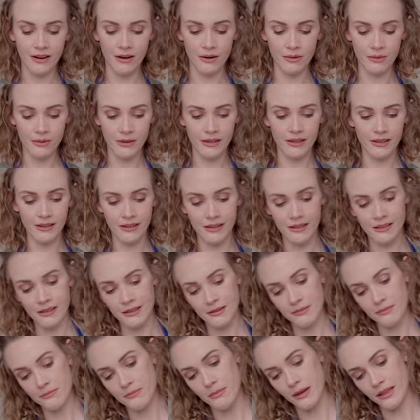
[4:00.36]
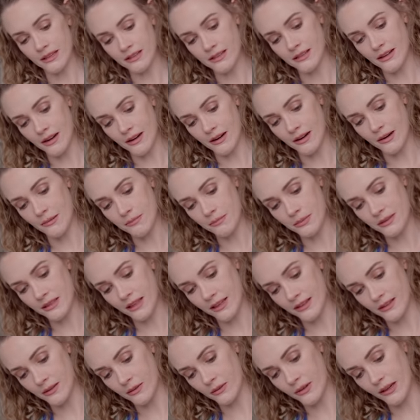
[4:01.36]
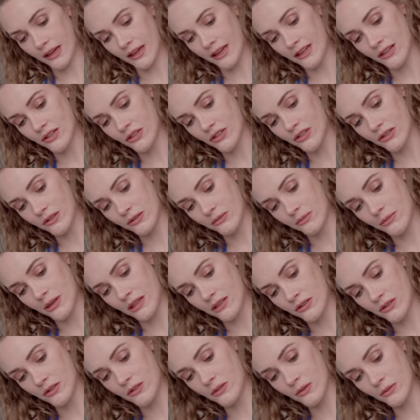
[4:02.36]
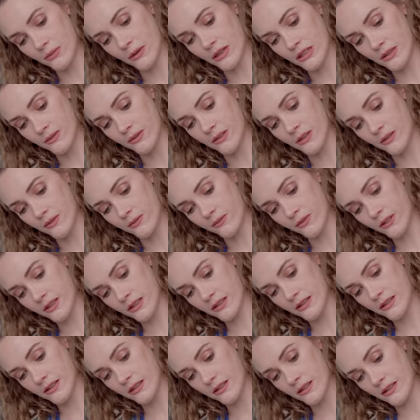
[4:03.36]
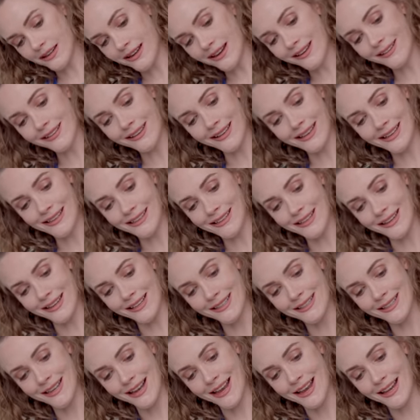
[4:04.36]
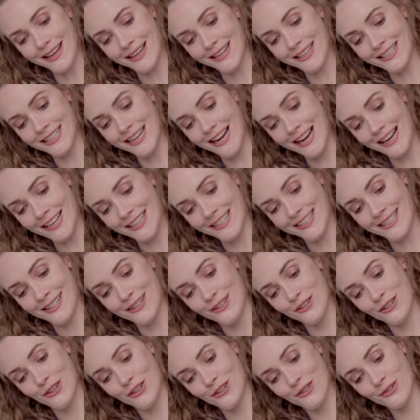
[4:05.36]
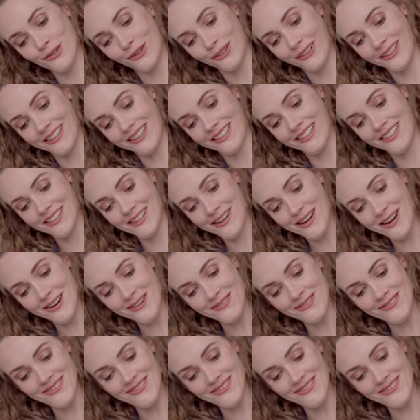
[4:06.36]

already messed up, but that's okay. It shouldn't make too much of a difference. I like a nice eggy tasting Stollen, you know?